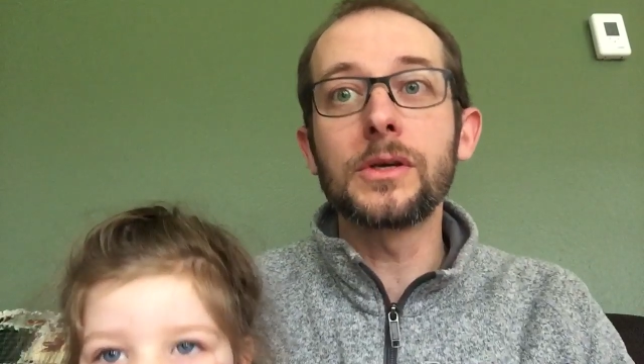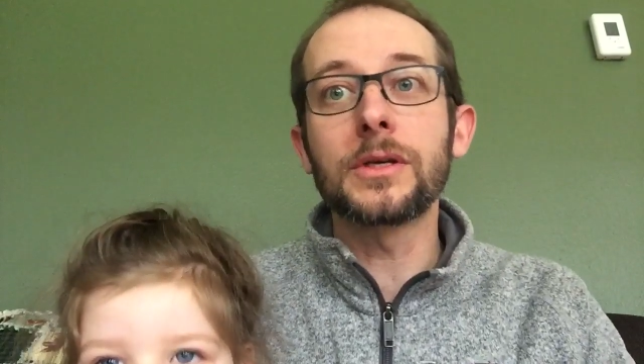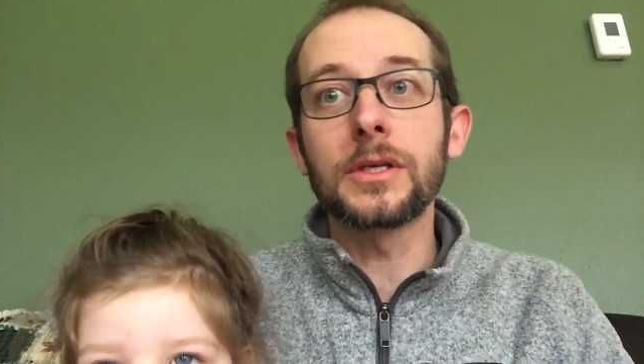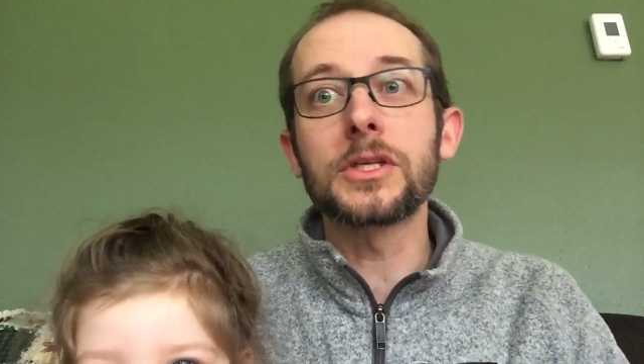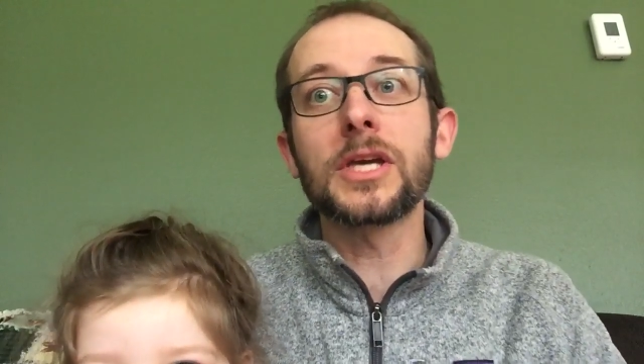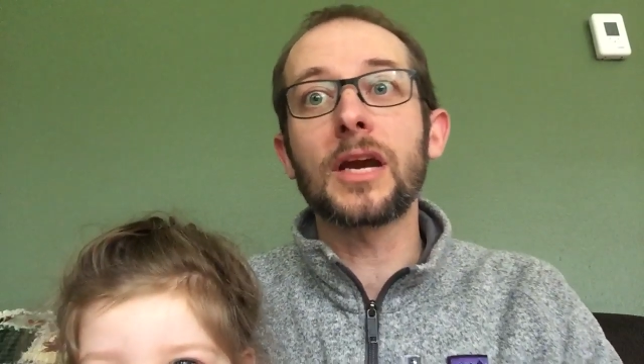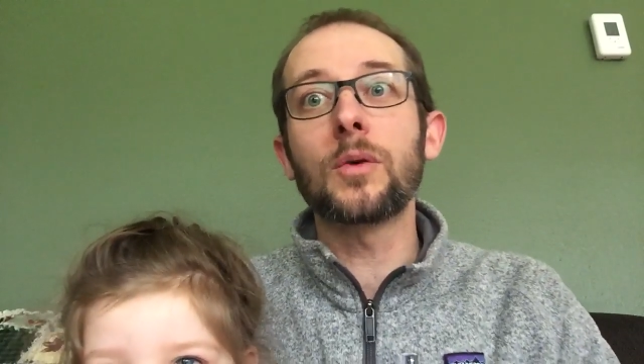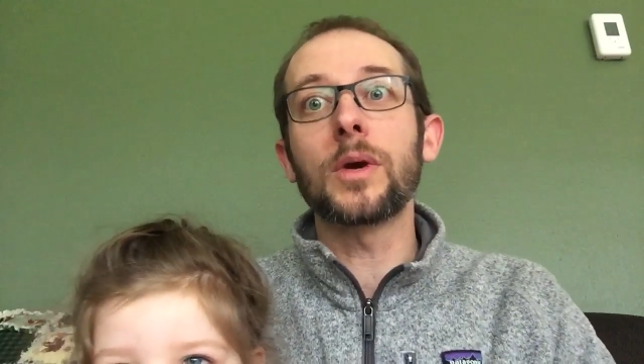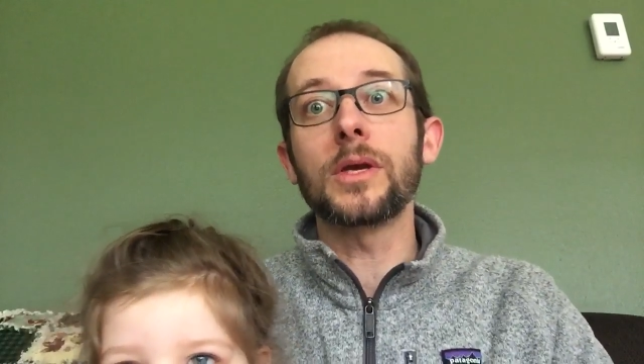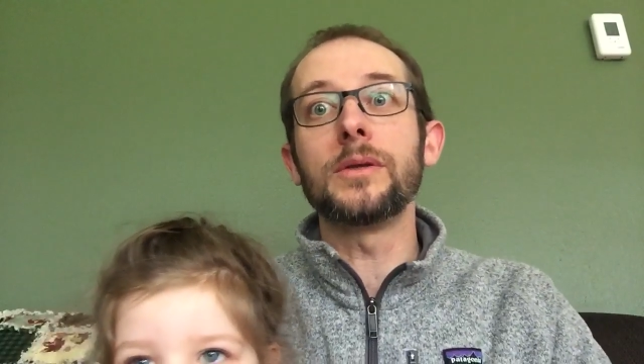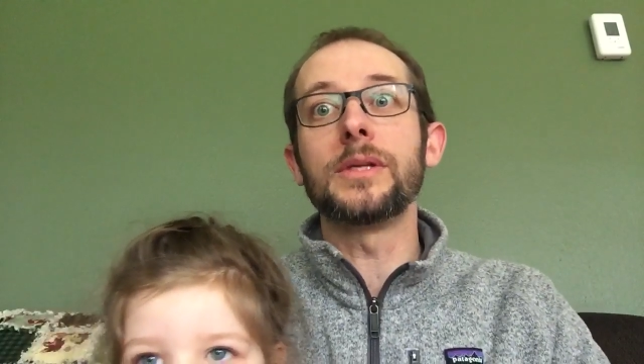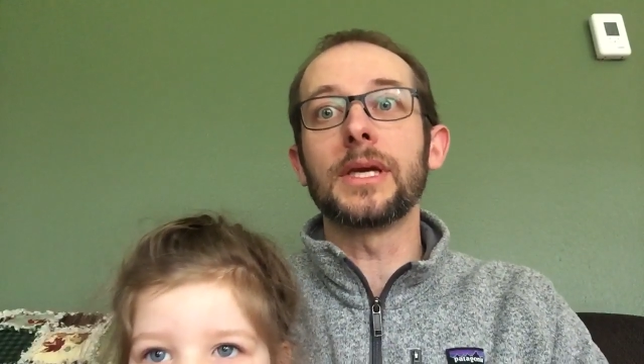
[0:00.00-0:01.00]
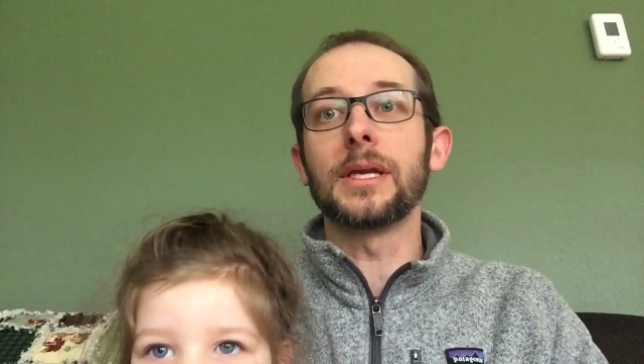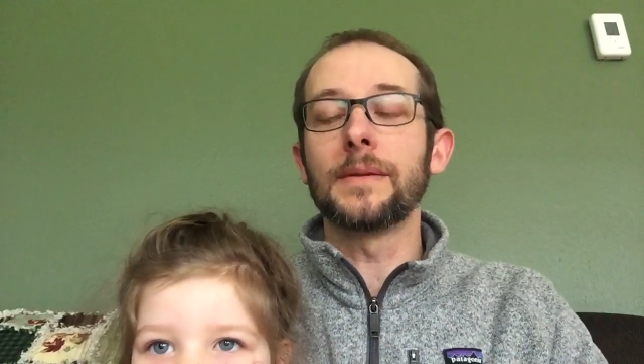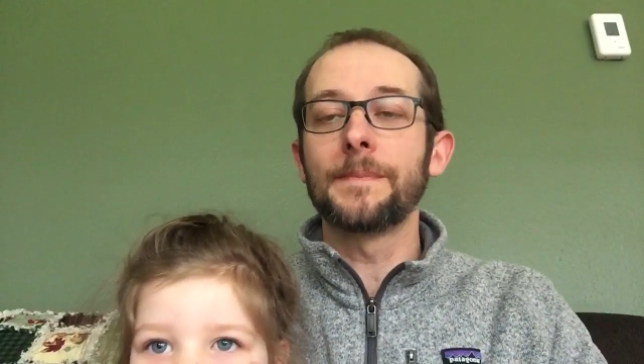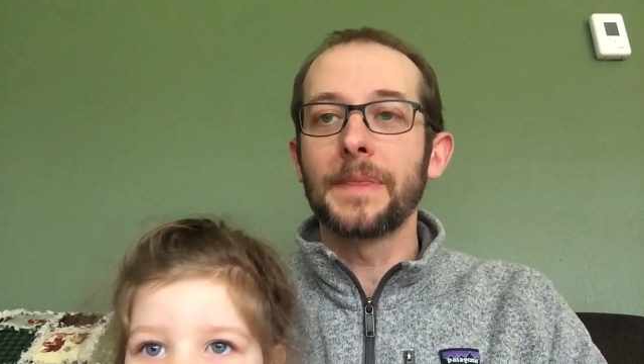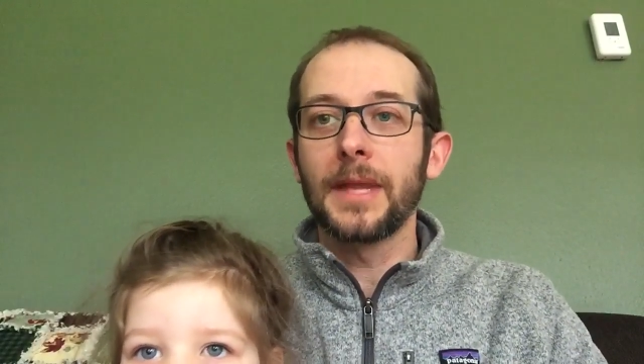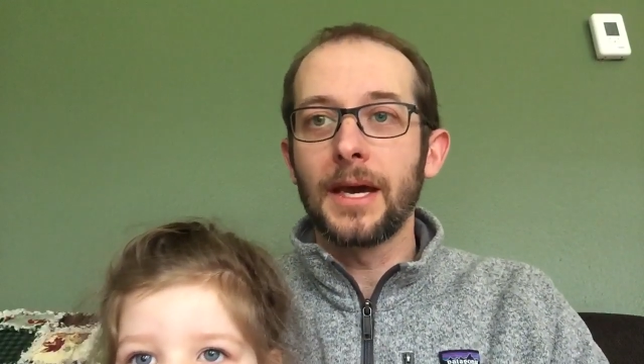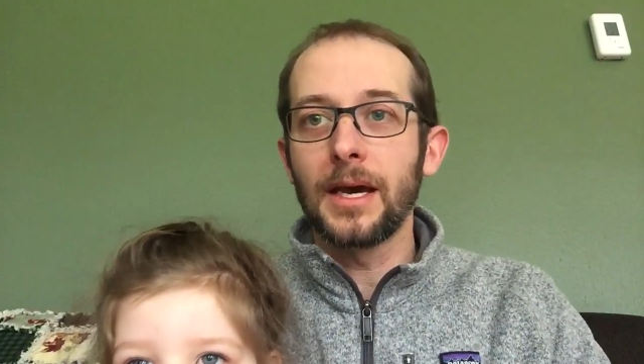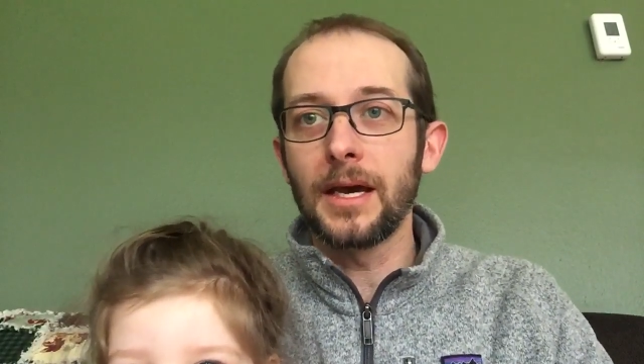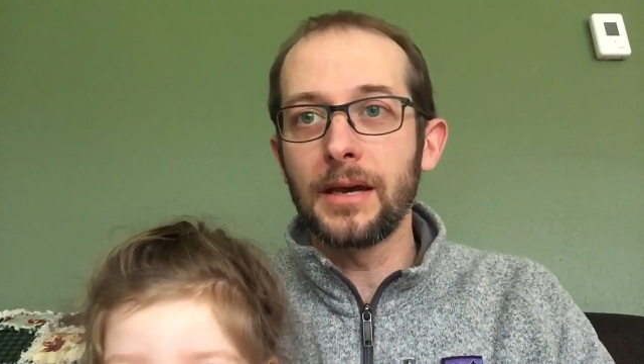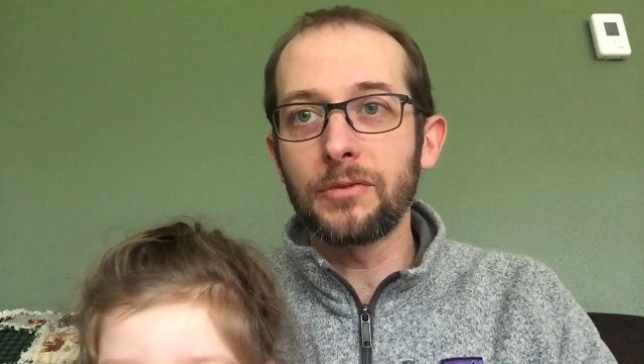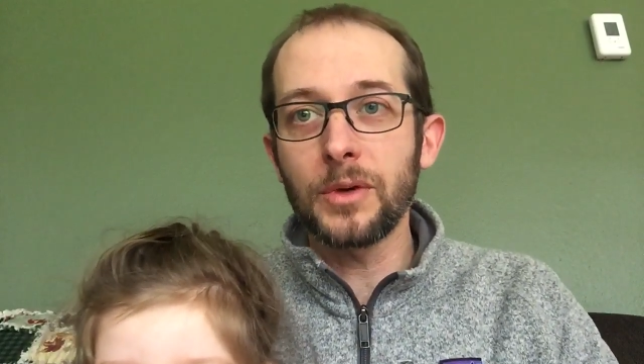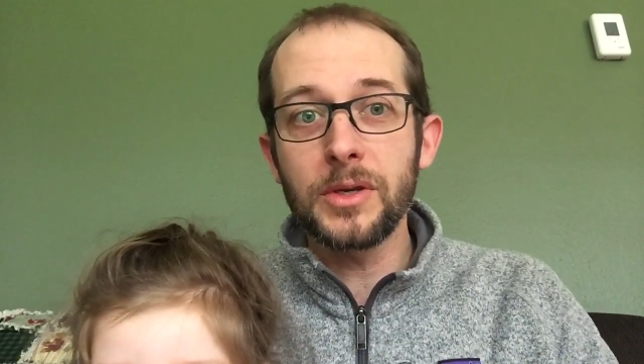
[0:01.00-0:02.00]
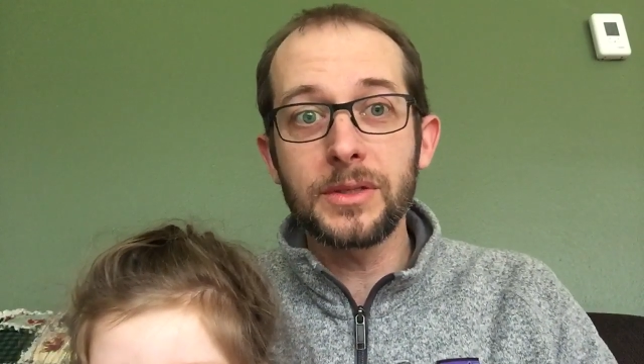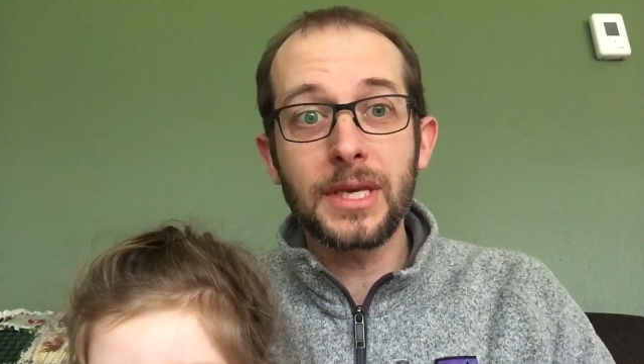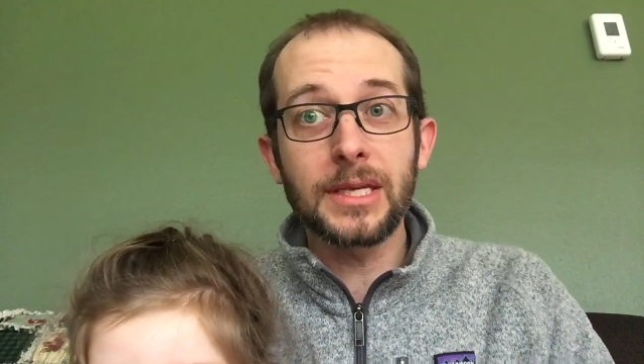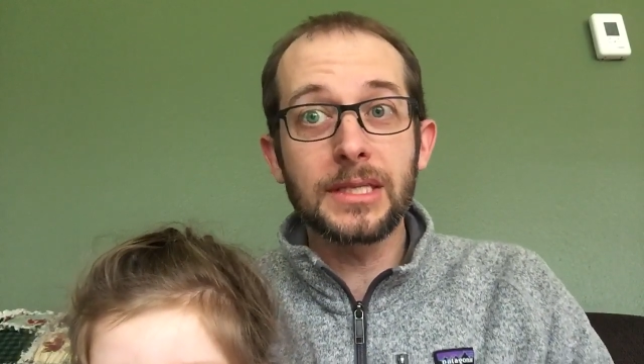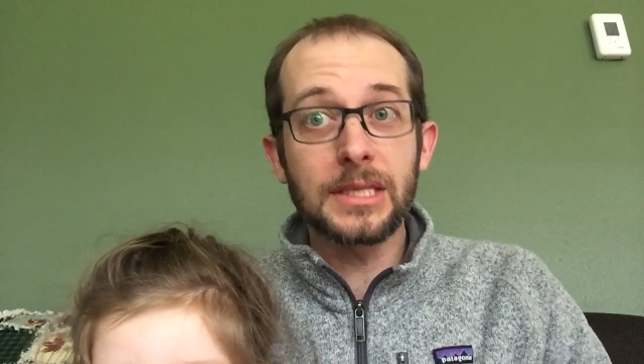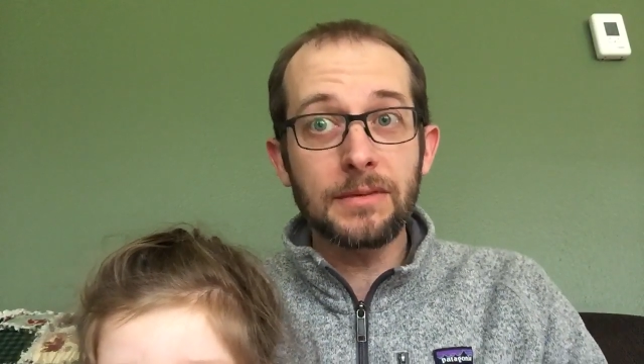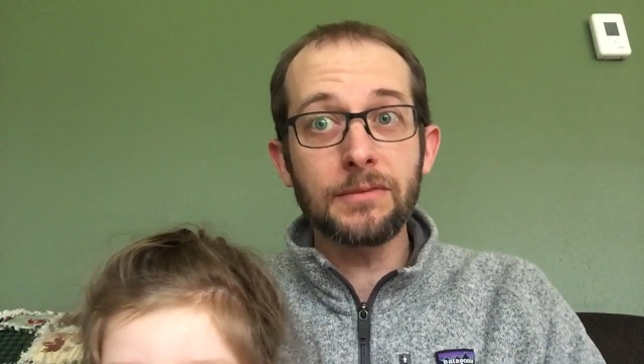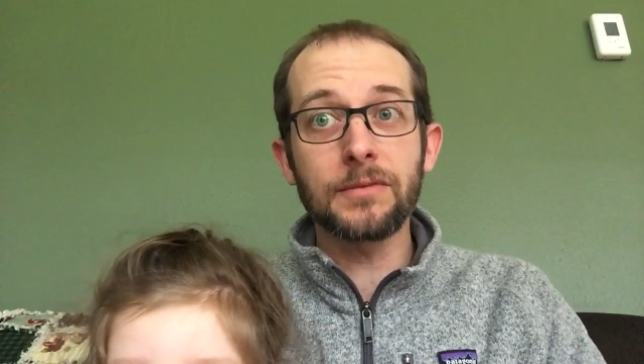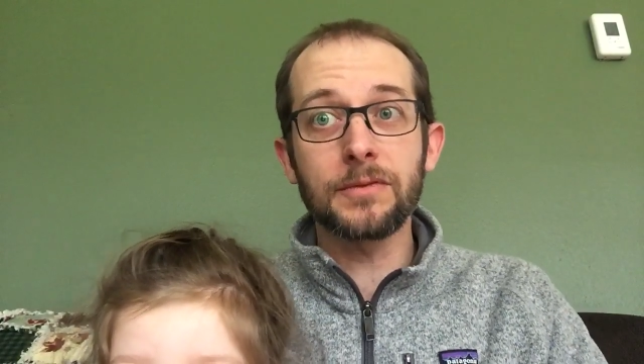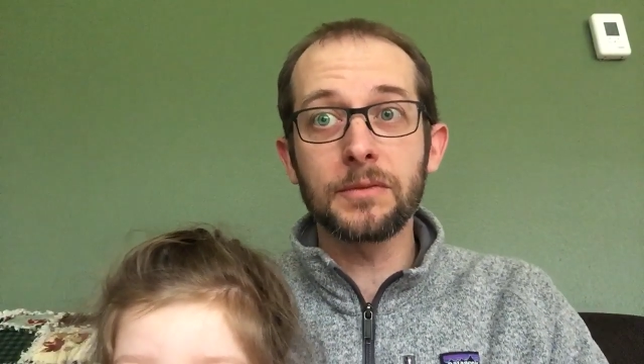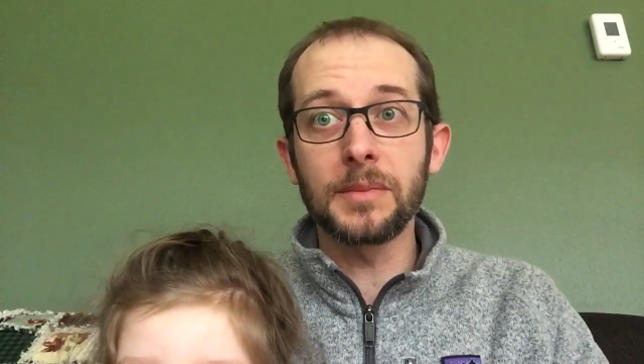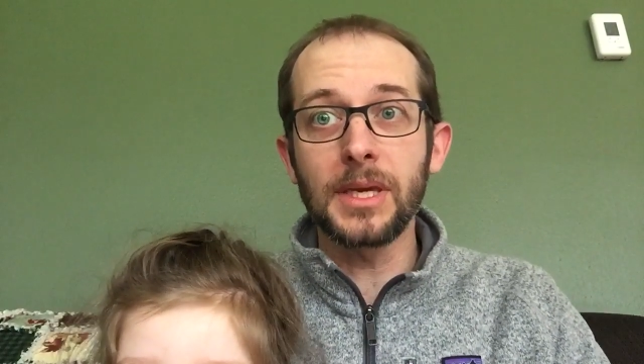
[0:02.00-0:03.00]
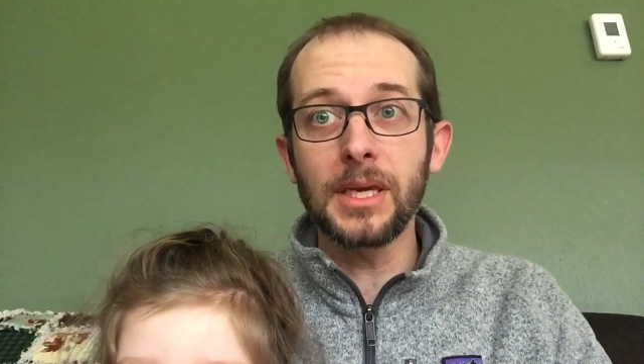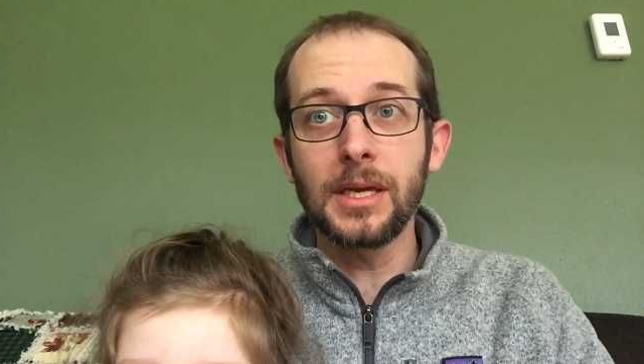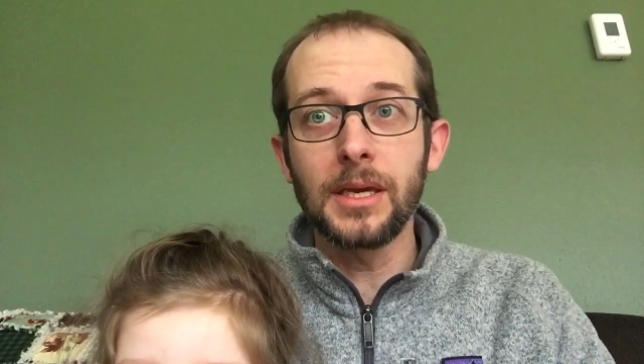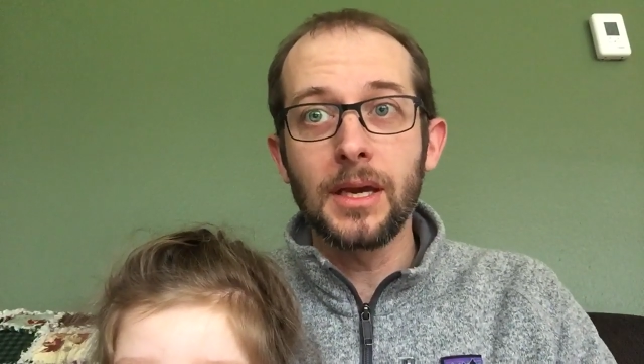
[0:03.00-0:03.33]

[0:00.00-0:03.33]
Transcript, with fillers: can check what you did. Uh, if what you sang is different from me,